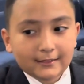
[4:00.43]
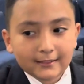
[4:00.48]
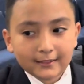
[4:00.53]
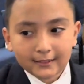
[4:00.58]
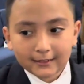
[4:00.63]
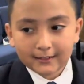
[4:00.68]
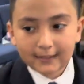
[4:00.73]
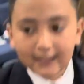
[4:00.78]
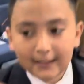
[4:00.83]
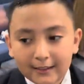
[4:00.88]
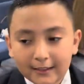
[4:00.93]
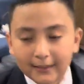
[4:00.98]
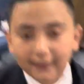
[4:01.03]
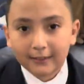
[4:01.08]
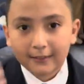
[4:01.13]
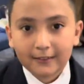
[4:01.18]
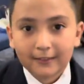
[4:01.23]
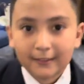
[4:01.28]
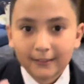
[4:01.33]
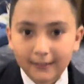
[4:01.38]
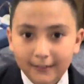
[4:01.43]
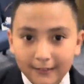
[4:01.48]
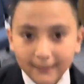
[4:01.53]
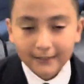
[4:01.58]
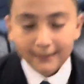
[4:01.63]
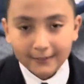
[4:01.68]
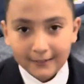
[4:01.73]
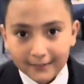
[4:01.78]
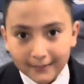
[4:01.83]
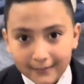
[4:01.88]
Cause as long
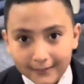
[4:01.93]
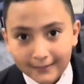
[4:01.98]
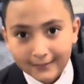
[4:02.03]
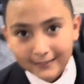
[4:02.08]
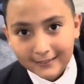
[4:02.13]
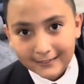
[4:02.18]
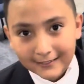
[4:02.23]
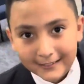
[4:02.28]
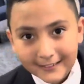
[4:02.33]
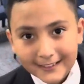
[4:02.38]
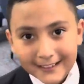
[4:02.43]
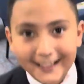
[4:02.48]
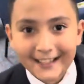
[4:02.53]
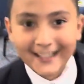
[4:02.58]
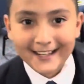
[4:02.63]
as I'm breathing,